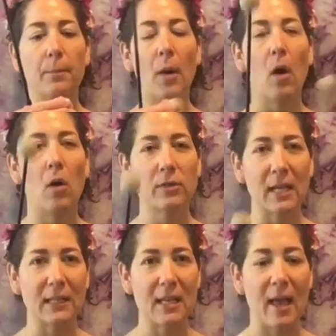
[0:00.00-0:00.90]
balls
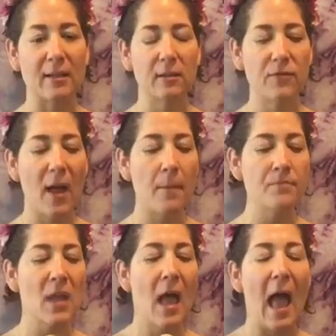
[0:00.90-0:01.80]
at the end of them,
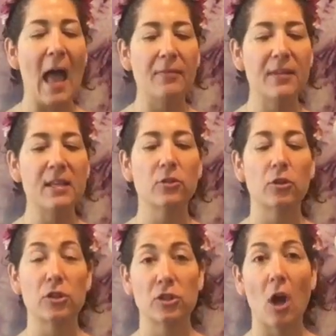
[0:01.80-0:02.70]
and these are
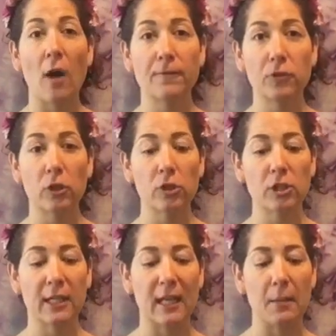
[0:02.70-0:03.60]
softer
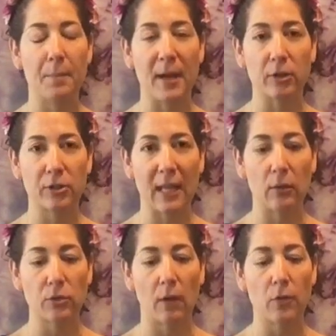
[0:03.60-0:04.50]
to get a better
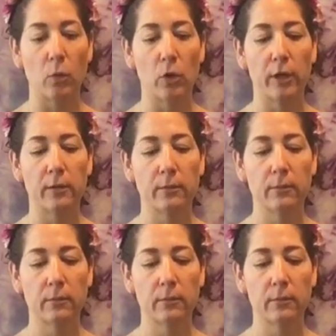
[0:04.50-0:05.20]
sound on the wood.